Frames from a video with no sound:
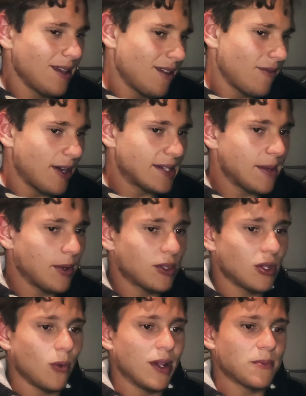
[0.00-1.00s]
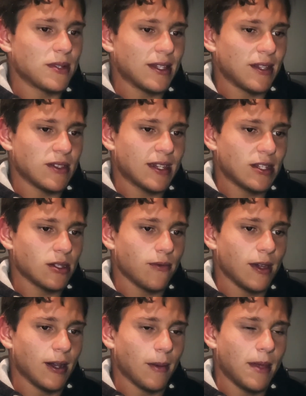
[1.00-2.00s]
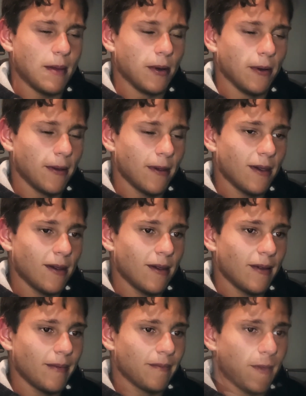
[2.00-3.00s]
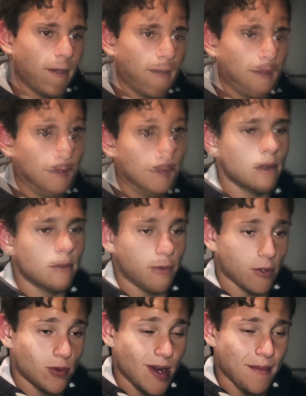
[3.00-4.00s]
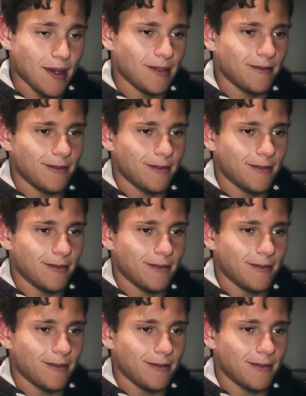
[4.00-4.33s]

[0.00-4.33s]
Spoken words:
very similar to the ones presented in schizophrenic people. For treatment,